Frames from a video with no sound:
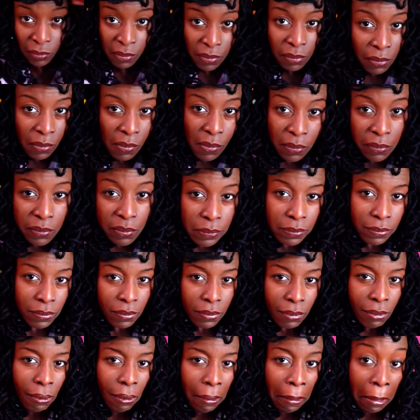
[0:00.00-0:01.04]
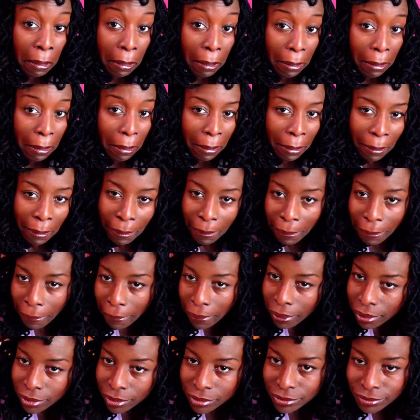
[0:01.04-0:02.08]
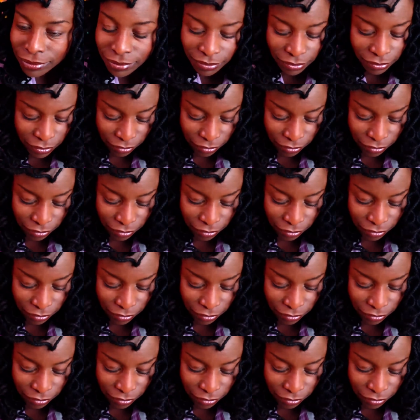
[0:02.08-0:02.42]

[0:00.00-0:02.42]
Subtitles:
and then you're going to take your scarf